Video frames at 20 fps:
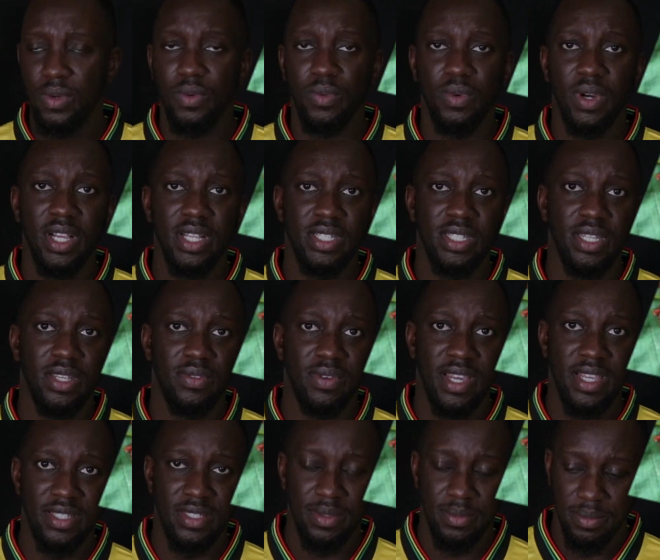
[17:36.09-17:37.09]
Wache,
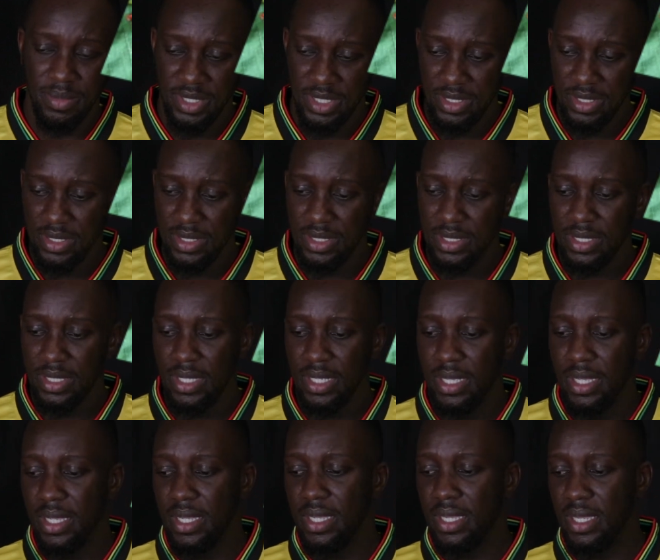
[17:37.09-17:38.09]
rice and beans,
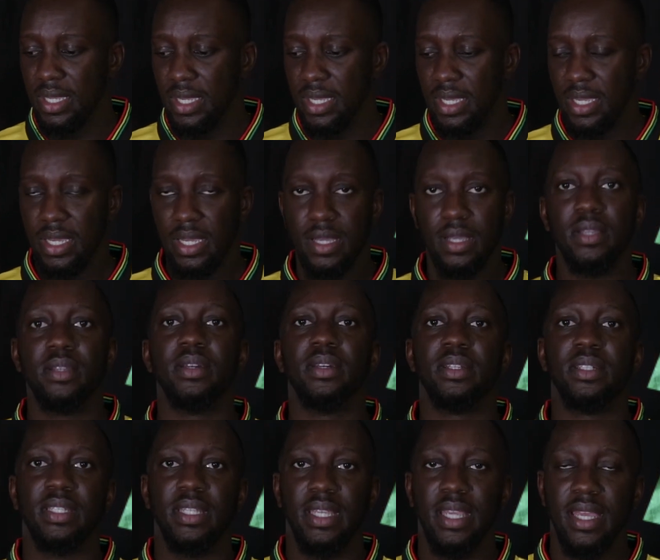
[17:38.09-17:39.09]

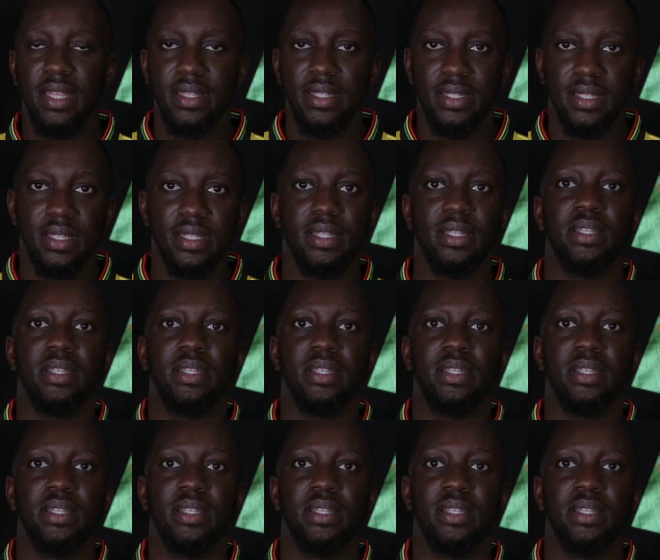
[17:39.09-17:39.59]
cooked together.